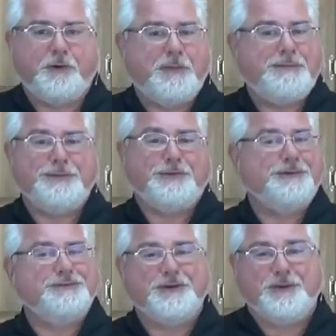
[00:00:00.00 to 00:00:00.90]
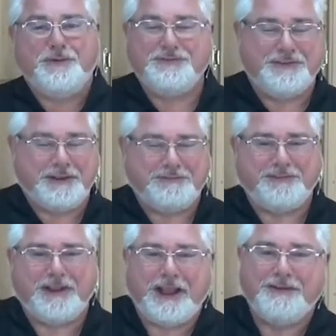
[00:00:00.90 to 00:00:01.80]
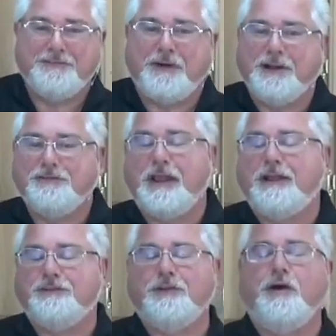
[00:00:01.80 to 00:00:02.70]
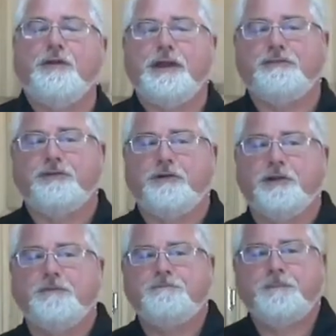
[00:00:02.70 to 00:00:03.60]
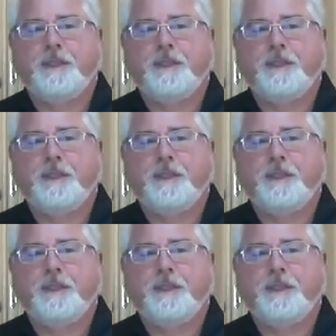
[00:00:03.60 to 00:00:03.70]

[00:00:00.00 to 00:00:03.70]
or maybe there is no GFCI device actually on that circuit.